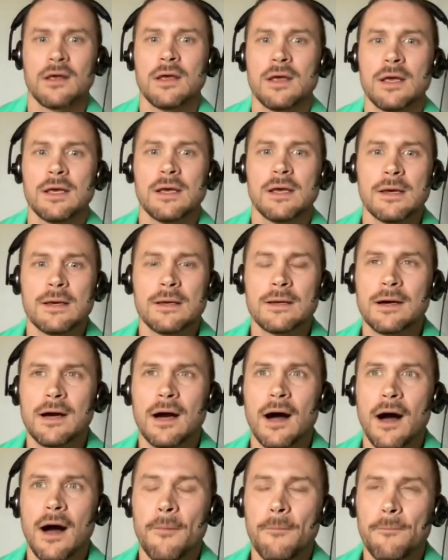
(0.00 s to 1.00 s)
Yeah.
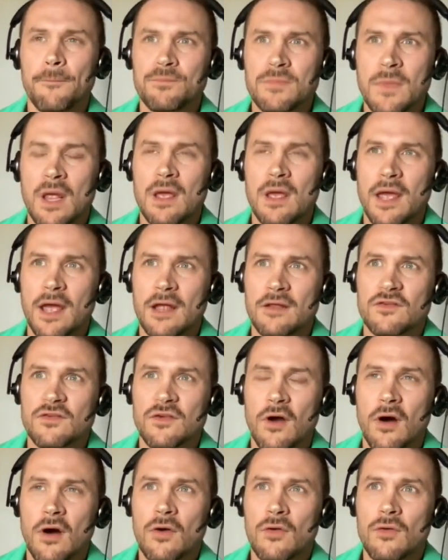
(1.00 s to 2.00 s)
Um, and
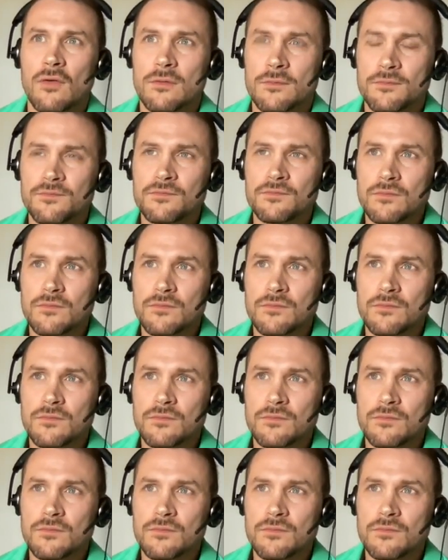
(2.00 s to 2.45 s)
so